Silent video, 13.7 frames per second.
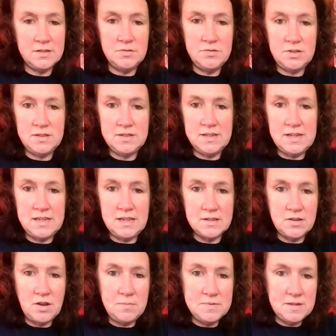So as you can see, it
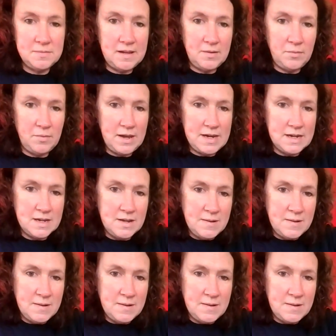opens up that way.